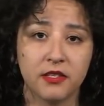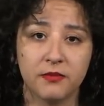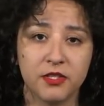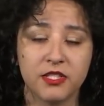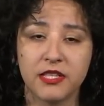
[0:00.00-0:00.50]

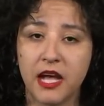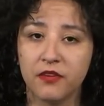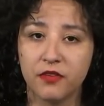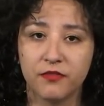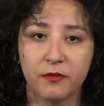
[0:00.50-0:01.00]
but just lack of
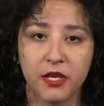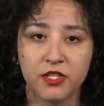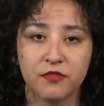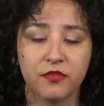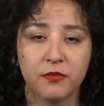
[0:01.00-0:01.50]

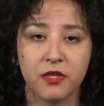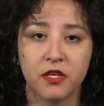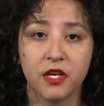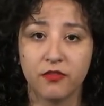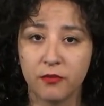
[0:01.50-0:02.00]
information from the
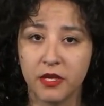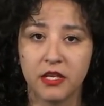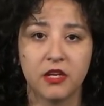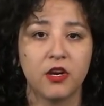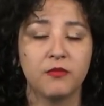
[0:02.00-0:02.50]
government
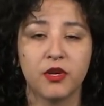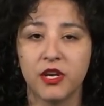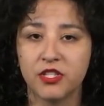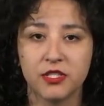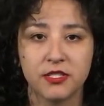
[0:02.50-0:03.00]
and our
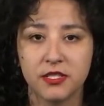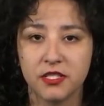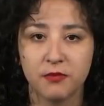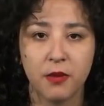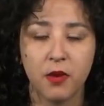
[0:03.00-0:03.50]
immigration
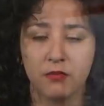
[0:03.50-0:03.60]
system. My mom